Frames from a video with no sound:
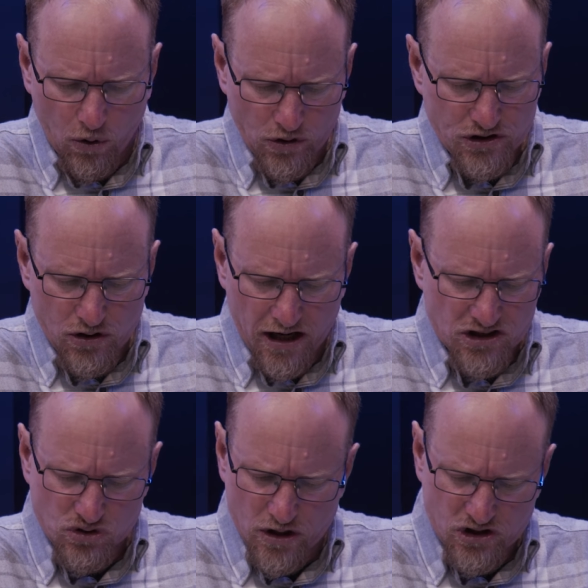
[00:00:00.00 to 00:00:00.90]
Only do not
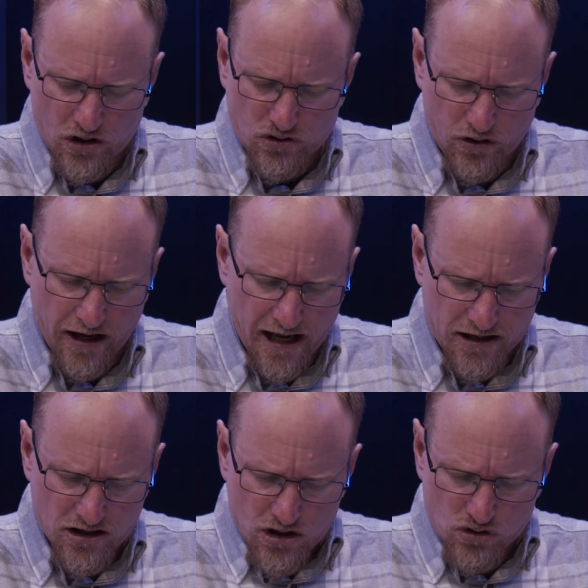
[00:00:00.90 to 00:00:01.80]
stretch out your hand